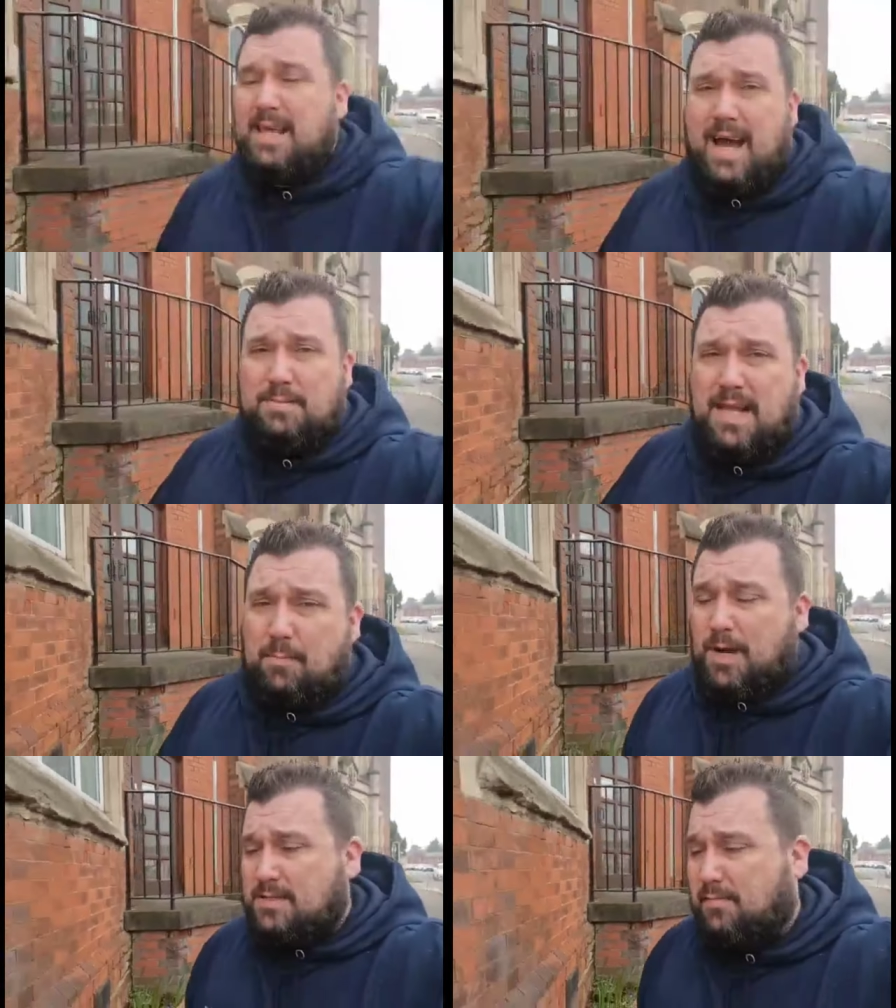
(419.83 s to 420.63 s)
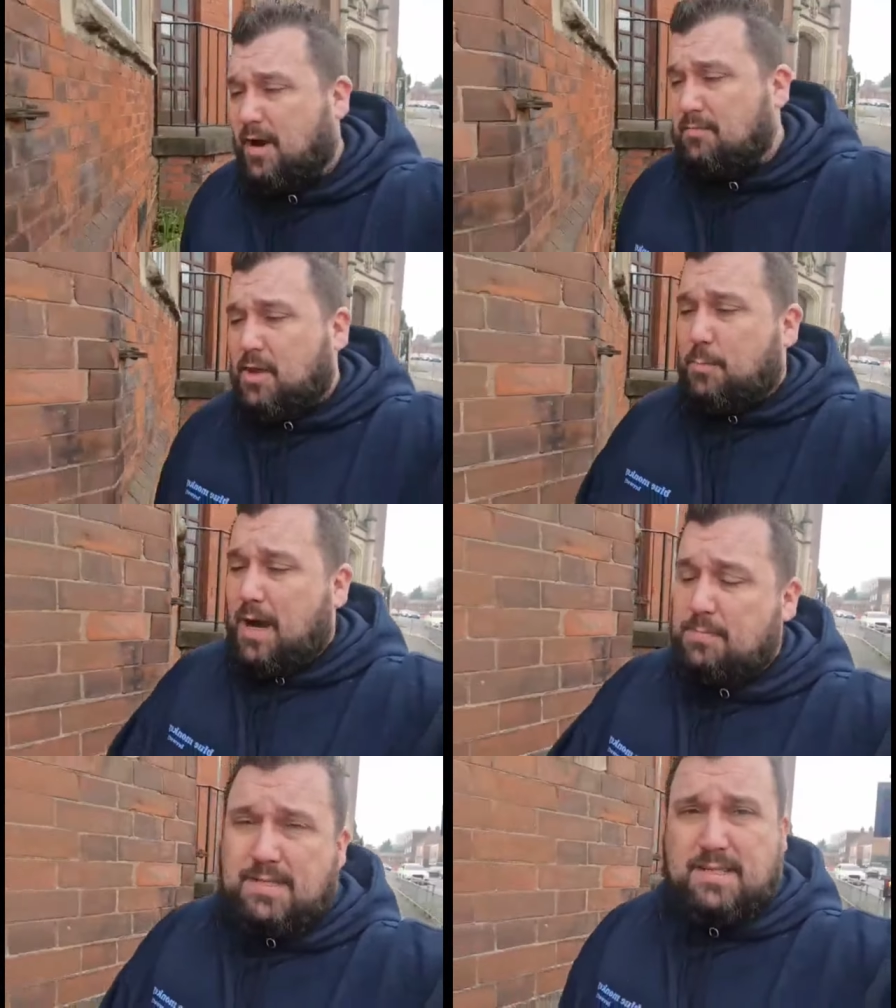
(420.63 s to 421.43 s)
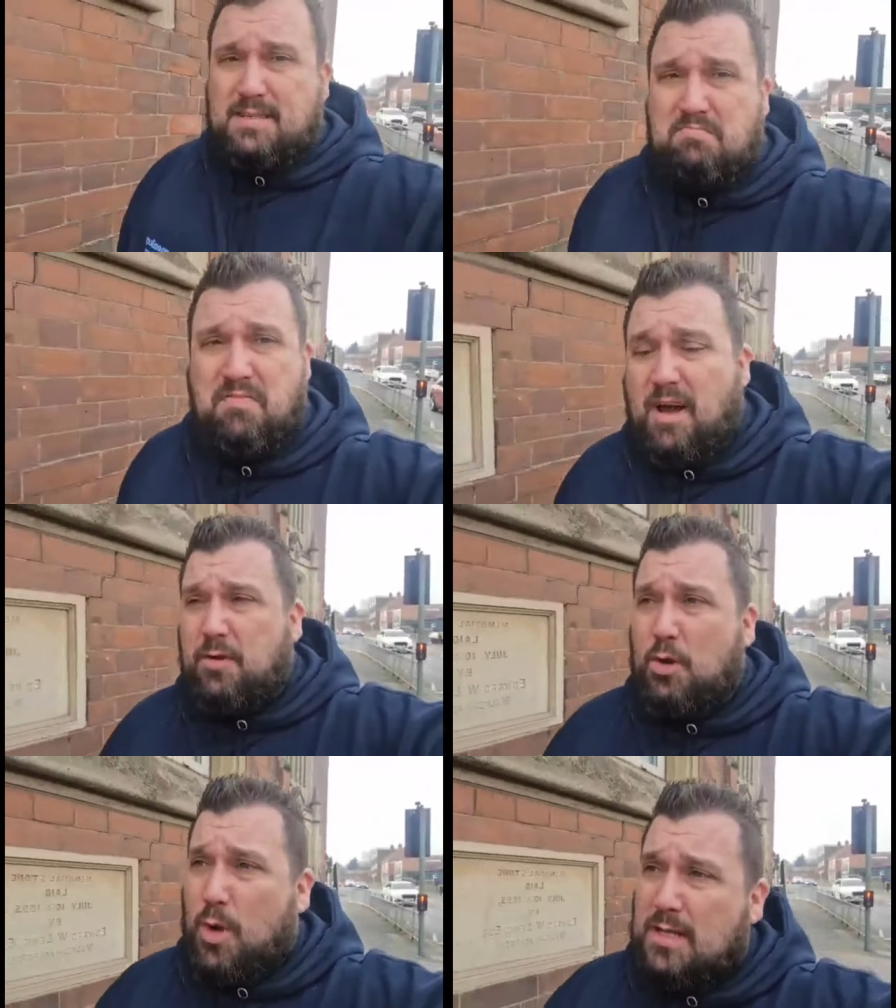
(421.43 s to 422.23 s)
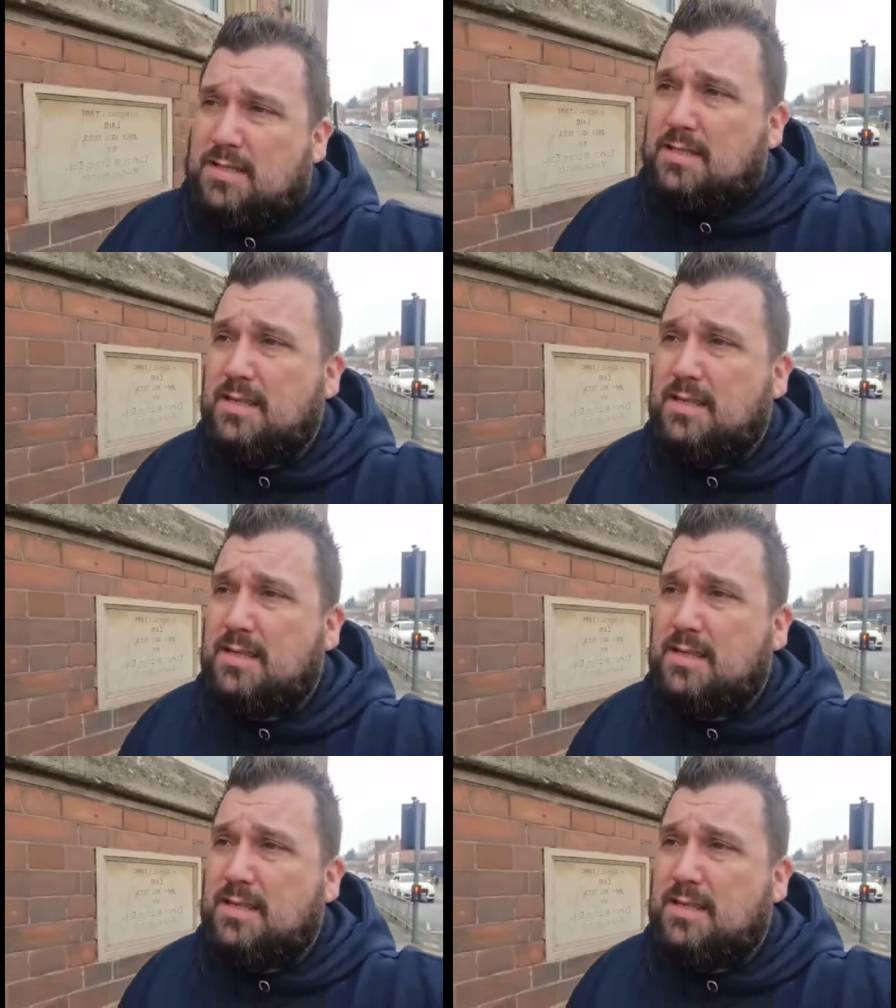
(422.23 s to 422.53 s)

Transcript: Yeah, I'm still impressed. Five new pubs, five good ones.